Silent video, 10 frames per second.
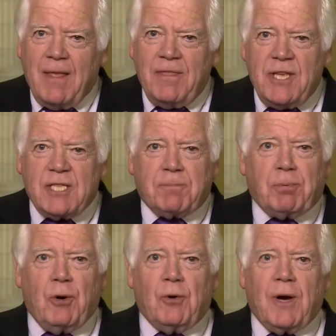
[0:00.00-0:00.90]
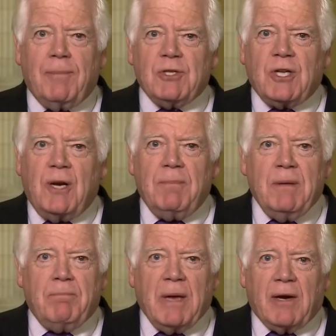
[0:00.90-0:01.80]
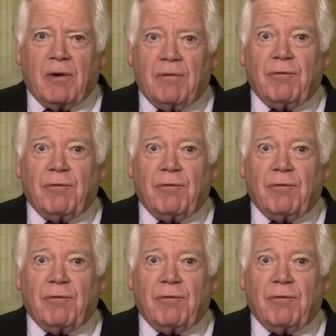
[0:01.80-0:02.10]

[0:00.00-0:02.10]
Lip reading: This program is going to be better